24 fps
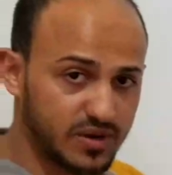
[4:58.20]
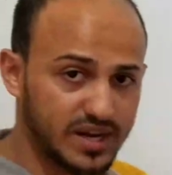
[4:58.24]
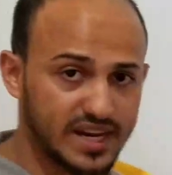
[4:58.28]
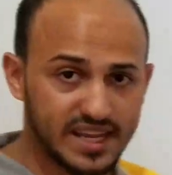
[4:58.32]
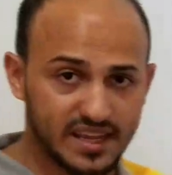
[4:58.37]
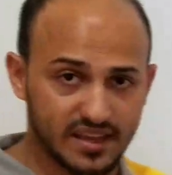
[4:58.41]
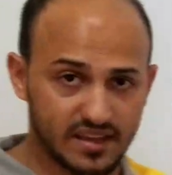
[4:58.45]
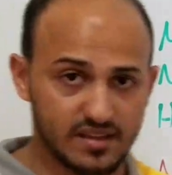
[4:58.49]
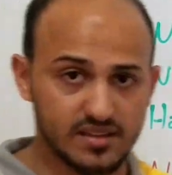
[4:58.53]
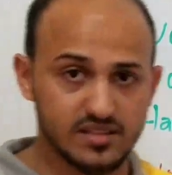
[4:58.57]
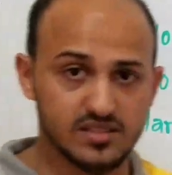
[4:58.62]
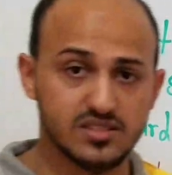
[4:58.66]

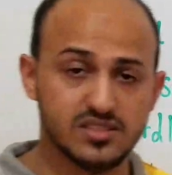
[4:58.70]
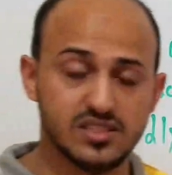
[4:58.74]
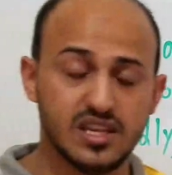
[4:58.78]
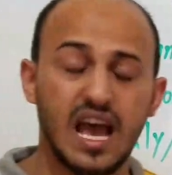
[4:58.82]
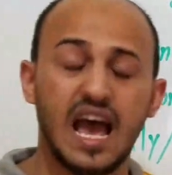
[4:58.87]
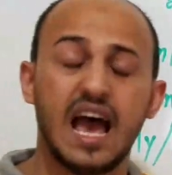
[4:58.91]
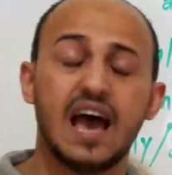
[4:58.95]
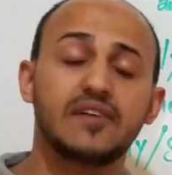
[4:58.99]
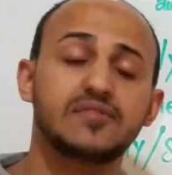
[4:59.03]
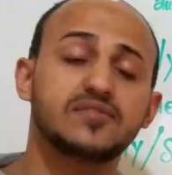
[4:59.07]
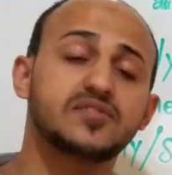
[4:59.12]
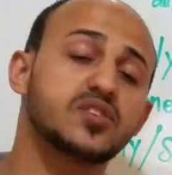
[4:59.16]
keys,
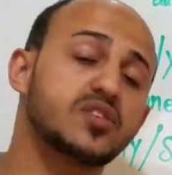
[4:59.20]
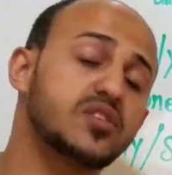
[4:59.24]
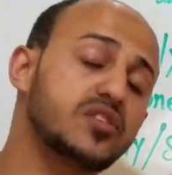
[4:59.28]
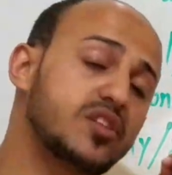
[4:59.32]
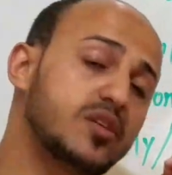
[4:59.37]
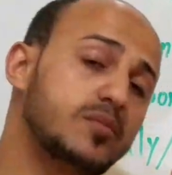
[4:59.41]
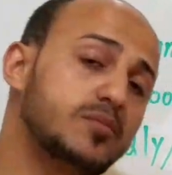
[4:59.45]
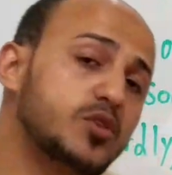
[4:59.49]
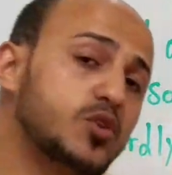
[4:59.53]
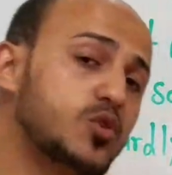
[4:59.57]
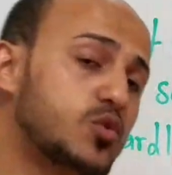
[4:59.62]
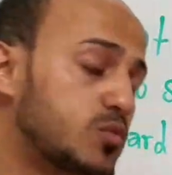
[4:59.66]
after
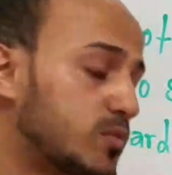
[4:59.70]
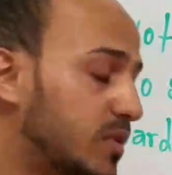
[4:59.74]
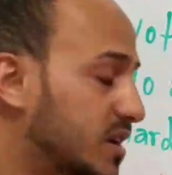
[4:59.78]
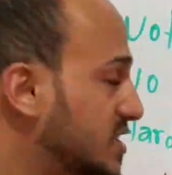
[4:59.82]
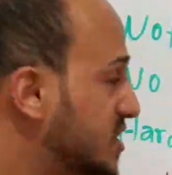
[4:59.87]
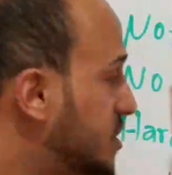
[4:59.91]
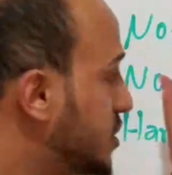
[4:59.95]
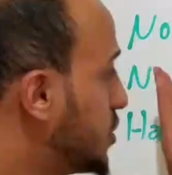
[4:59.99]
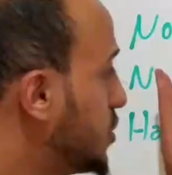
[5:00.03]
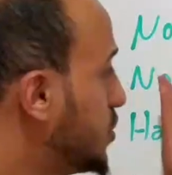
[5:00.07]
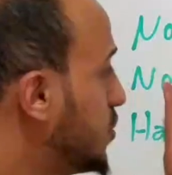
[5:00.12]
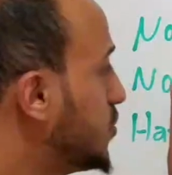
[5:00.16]
them you
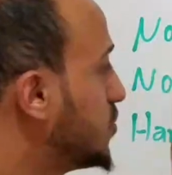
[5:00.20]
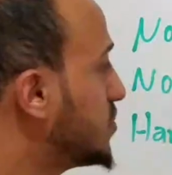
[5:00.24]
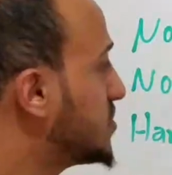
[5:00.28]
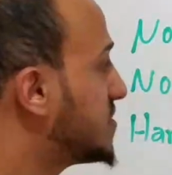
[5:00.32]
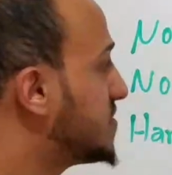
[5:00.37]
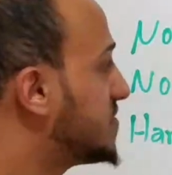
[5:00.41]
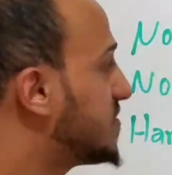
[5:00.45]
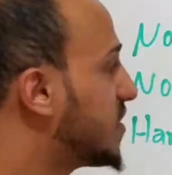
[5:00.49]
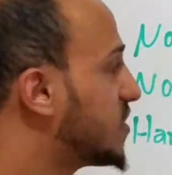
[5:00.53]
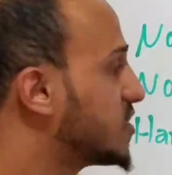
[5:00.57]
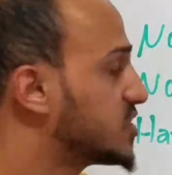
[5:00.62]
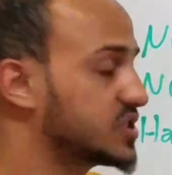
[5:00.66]
must use
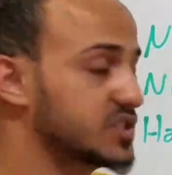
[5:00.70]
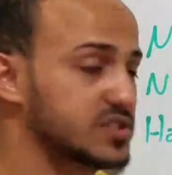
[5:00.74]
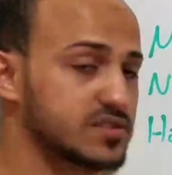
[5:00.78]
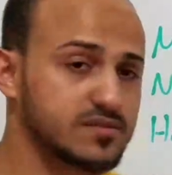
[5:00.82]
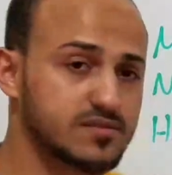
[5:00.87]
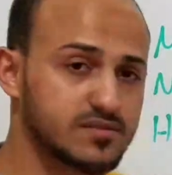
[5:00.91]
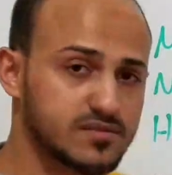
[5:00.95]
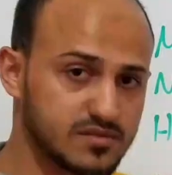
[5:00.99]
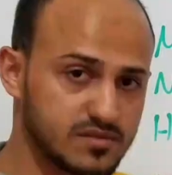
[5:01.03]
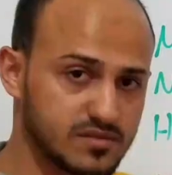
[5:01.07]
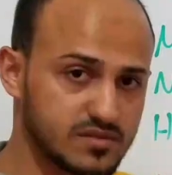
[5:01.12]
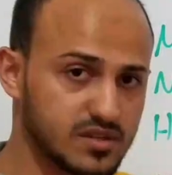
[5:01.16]
version,
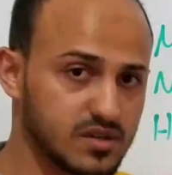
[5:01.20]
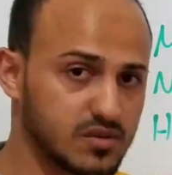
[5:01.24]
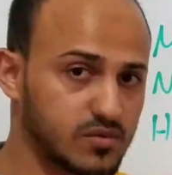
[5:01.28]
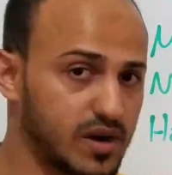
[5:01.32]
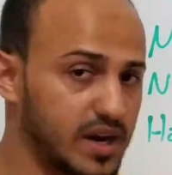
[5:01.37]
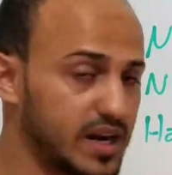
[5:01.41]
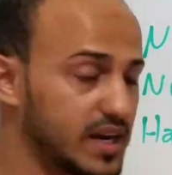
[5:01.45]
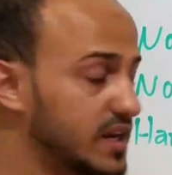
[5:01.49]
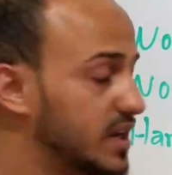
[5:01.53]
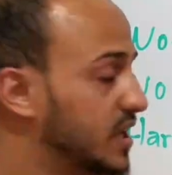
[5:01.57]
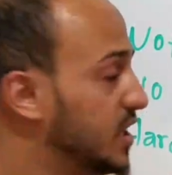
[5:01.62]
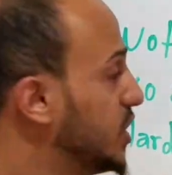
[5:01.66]
all
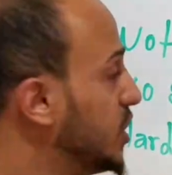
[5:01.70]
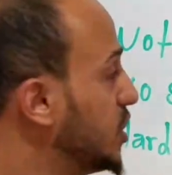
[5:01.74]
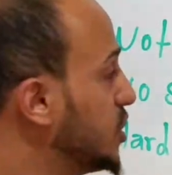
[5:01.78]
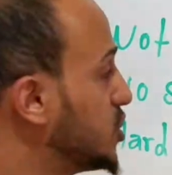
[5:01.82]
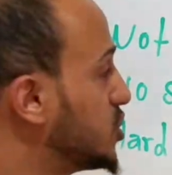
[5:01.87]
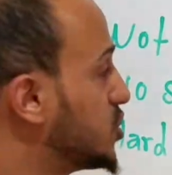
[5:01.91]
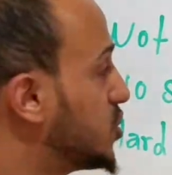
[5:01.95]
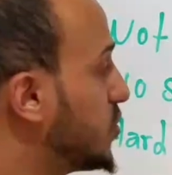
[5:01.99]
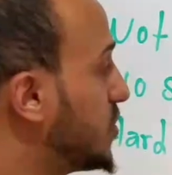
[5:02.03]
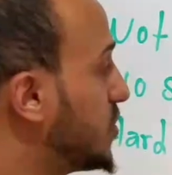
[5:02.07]
right? So